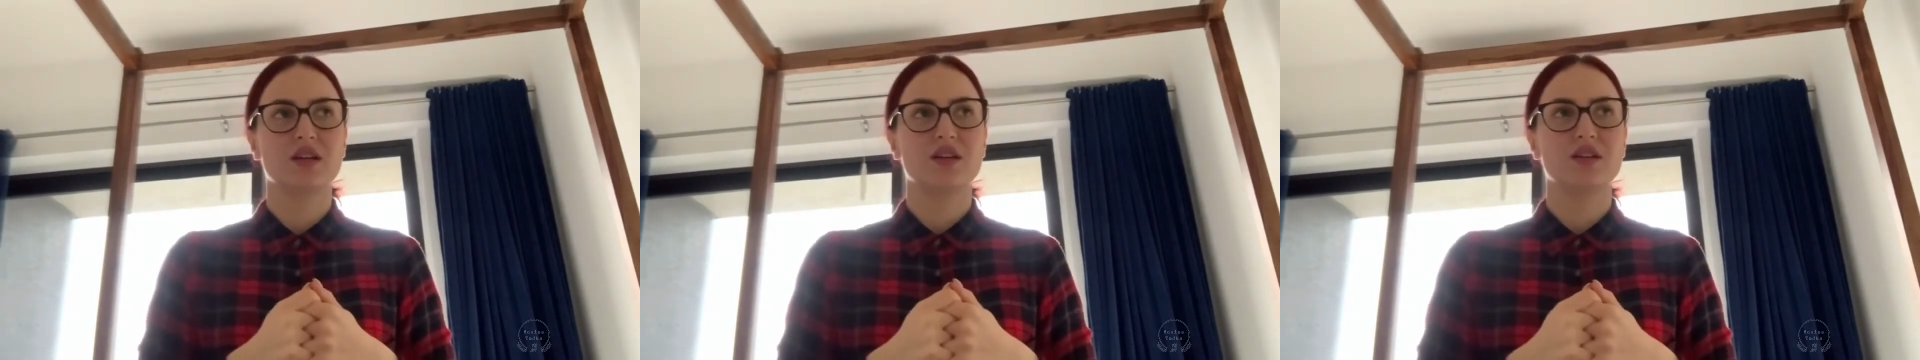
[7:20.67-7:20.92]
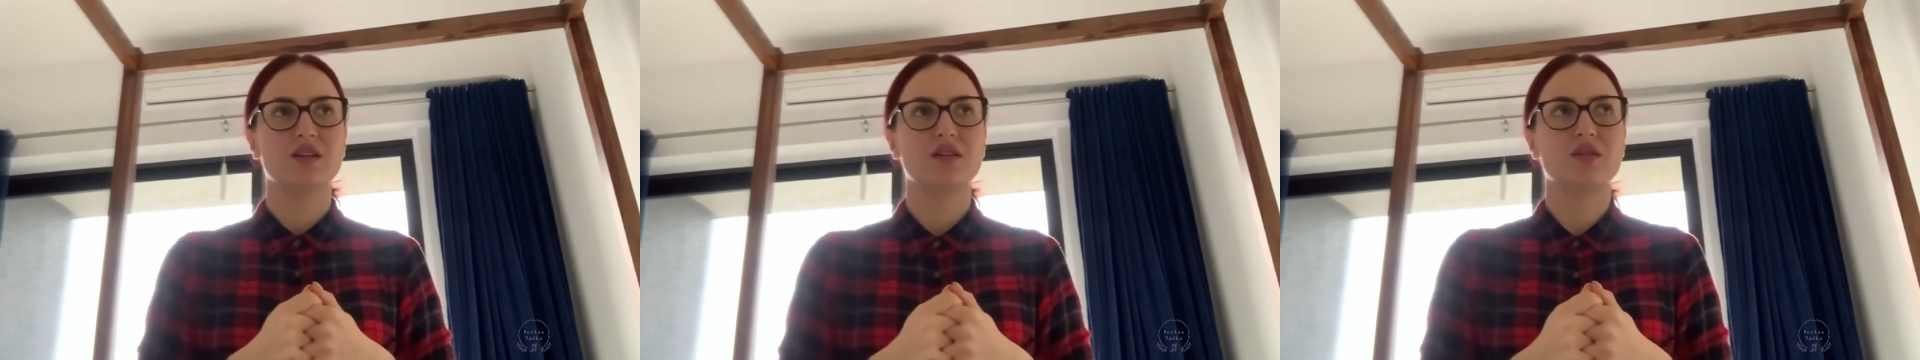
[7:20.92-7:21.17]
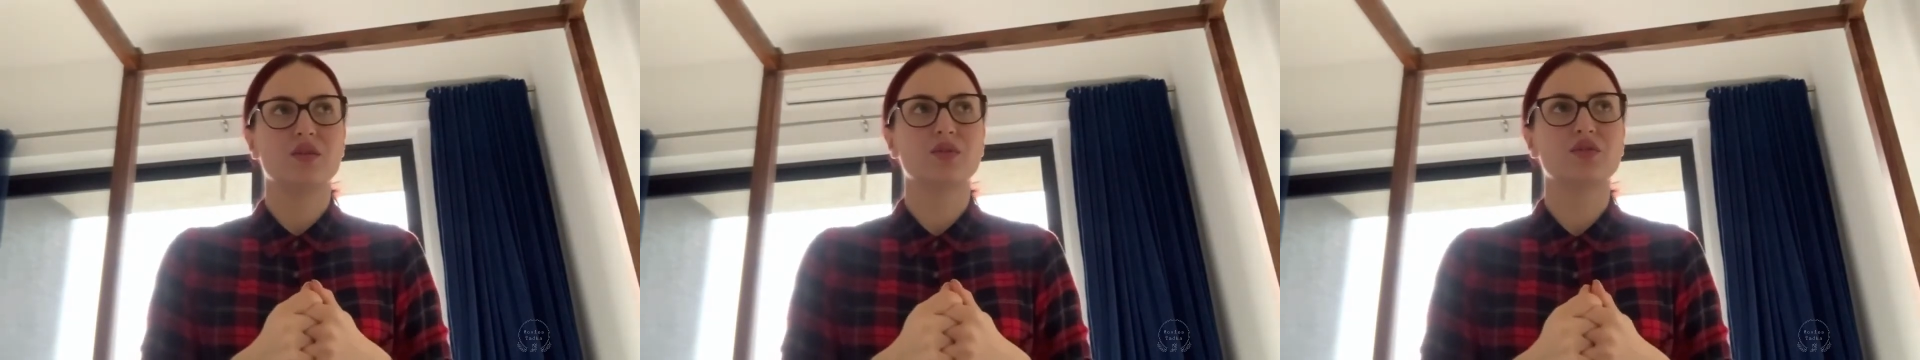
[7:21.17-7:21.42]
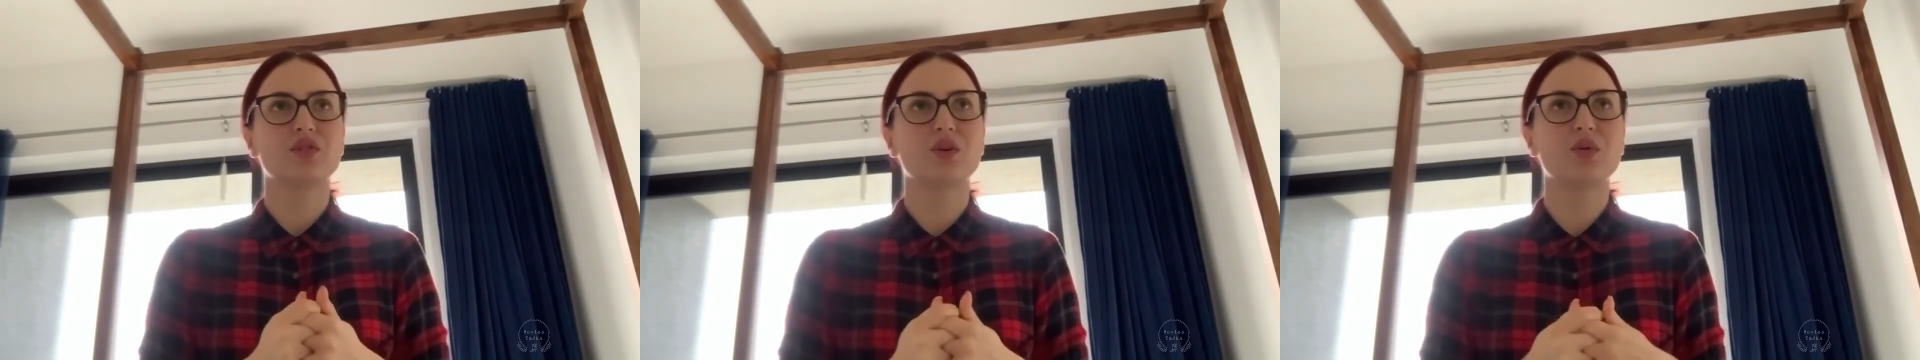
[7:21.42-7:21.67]
you know.
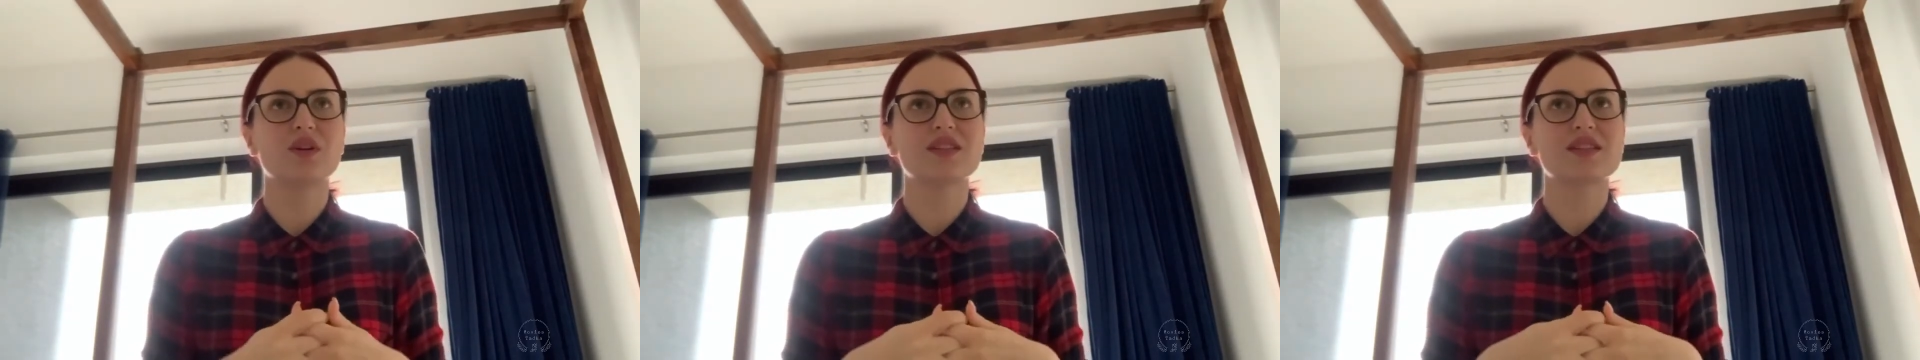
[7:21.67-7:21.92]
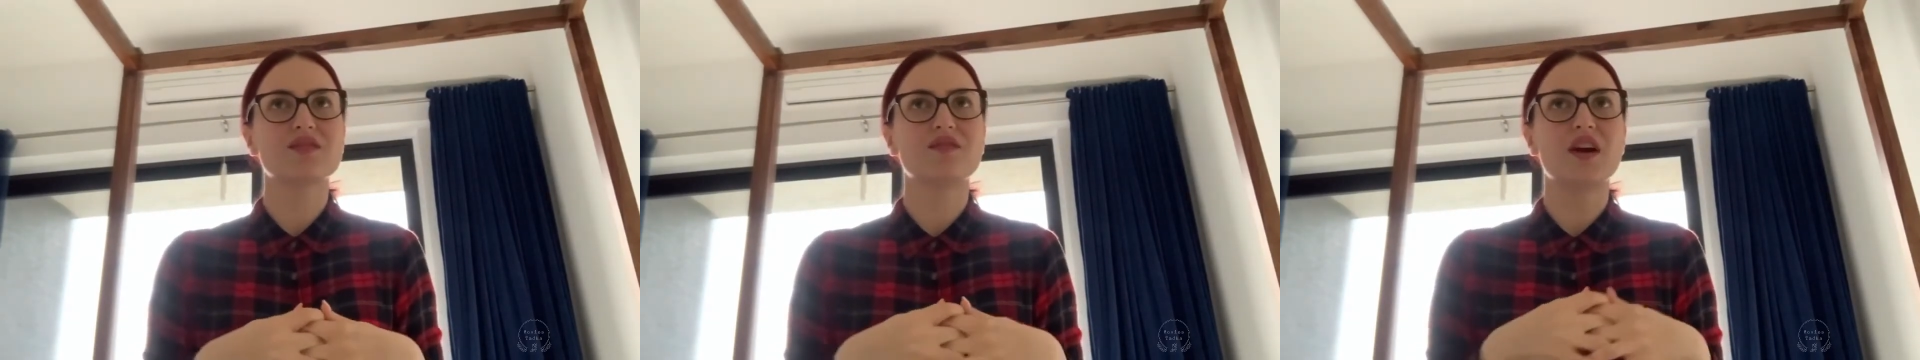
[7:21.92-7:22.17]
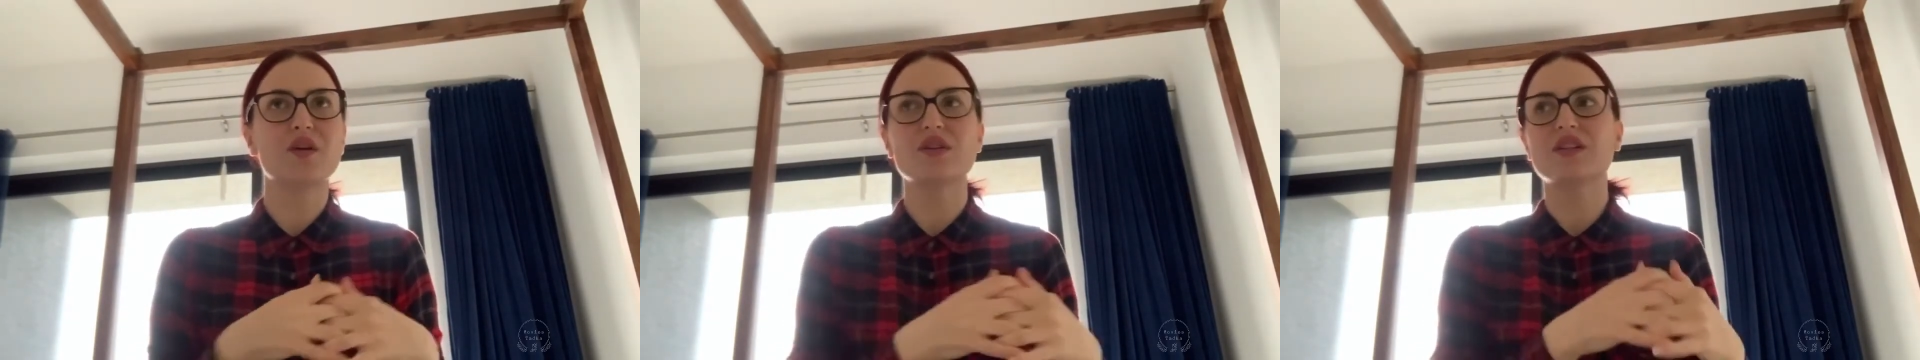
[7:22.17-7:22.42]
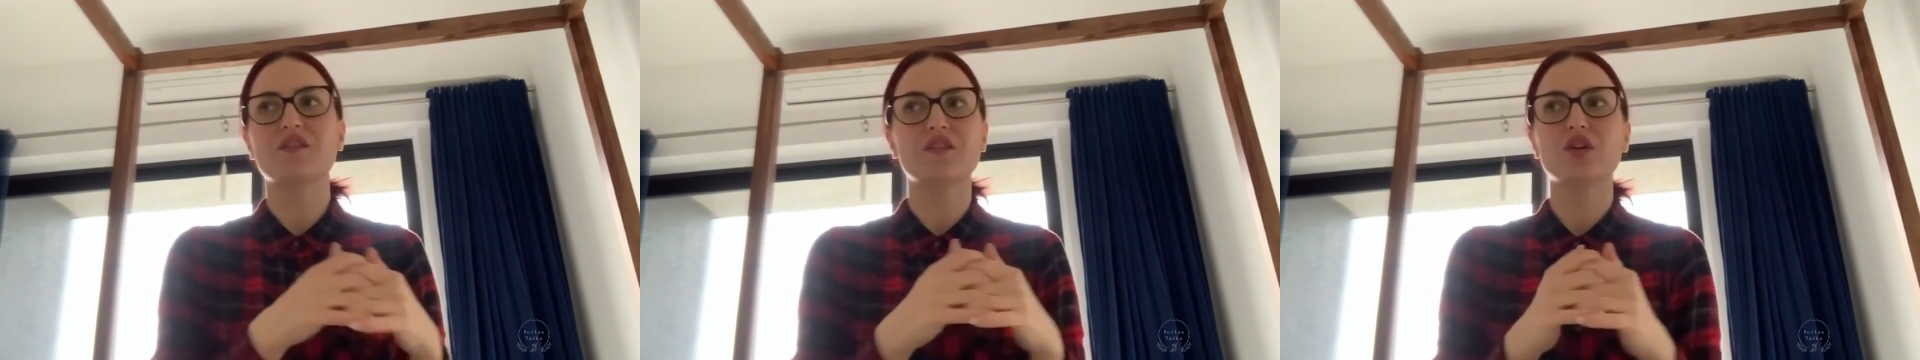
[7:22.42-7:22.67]
So it's very
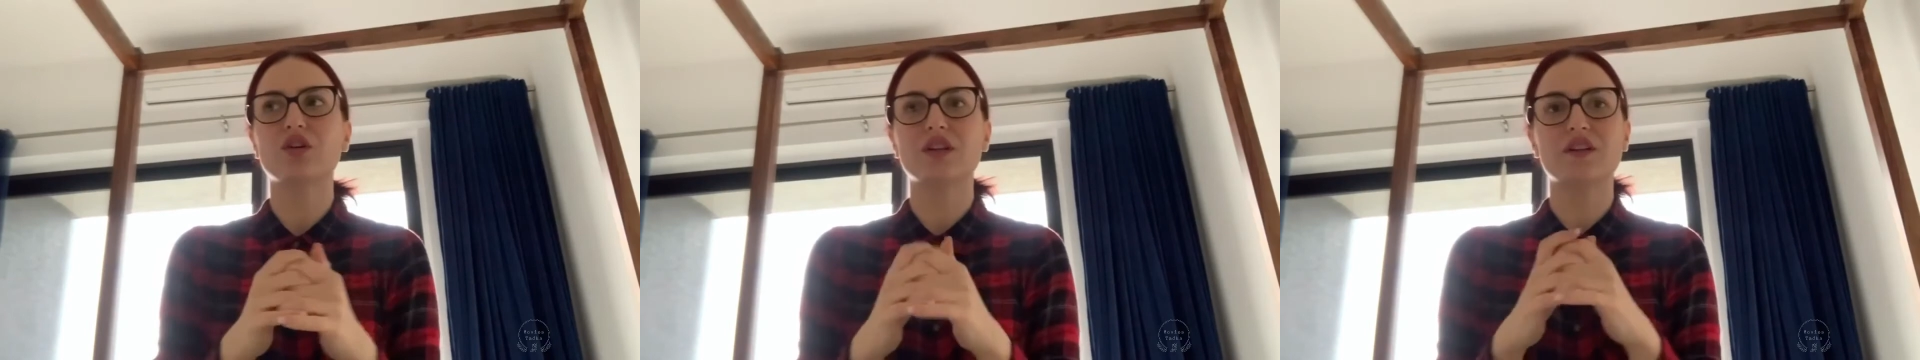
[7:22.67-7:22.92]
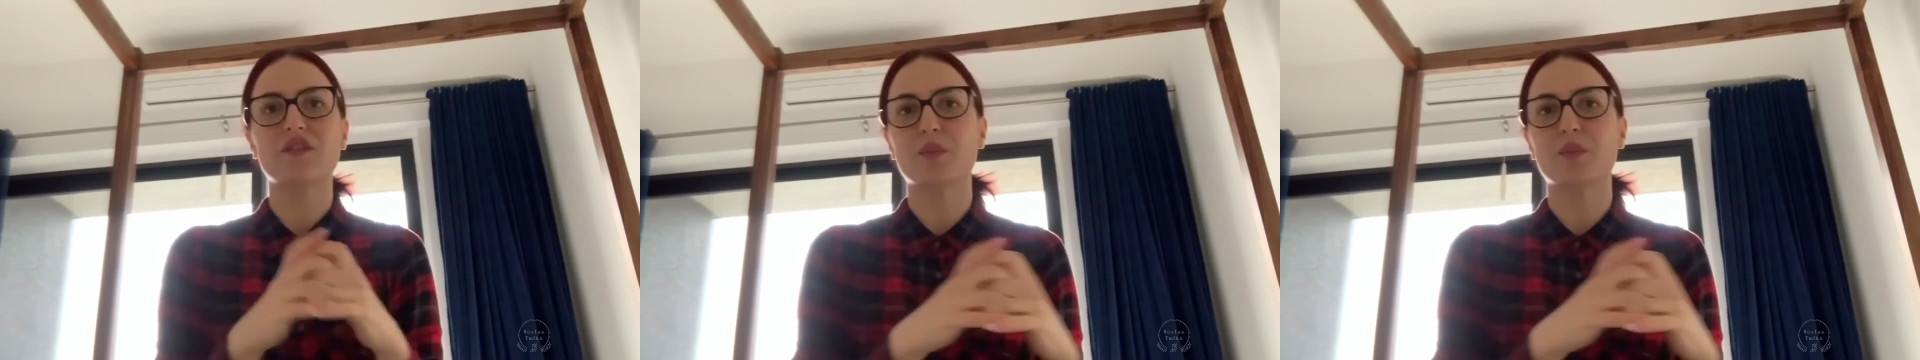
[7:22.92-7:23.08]
difficult if